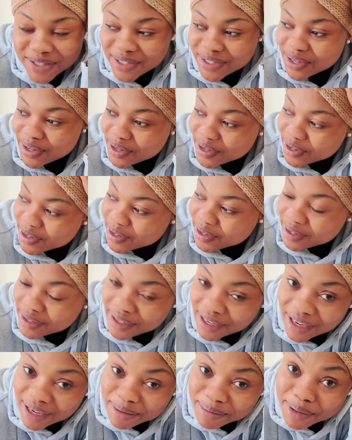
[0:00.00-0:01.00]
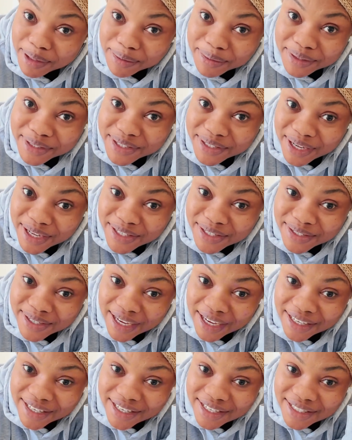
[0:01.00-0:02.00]
So I'm coming. So I took
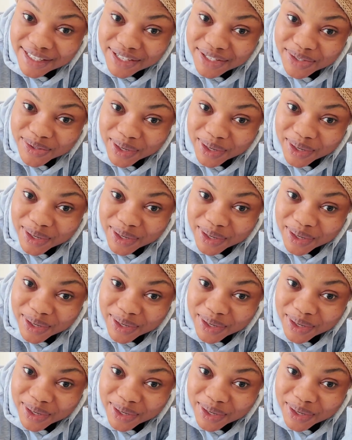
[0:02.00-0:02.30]
Adeze